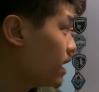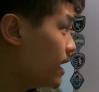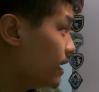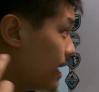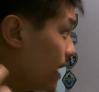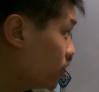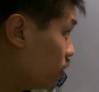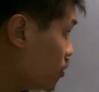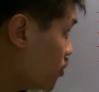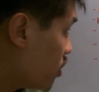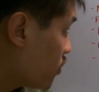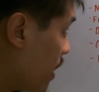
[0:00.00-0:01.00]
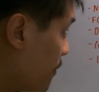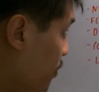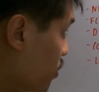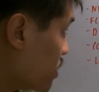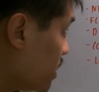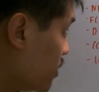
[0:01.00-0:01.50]
Now, the New York Red
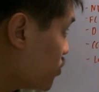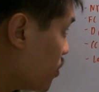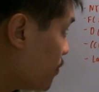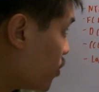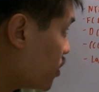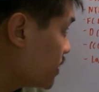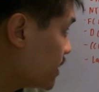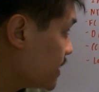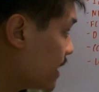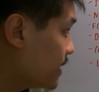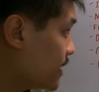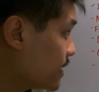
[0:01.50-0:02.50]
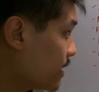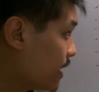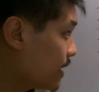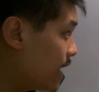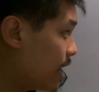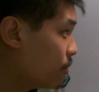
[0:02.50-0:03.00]
Bulls is reported to set to sign
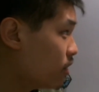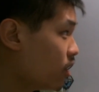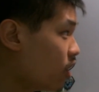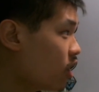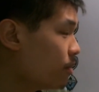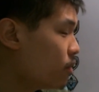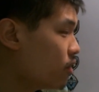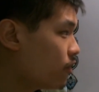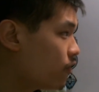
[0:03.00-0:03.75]
Cameron Harper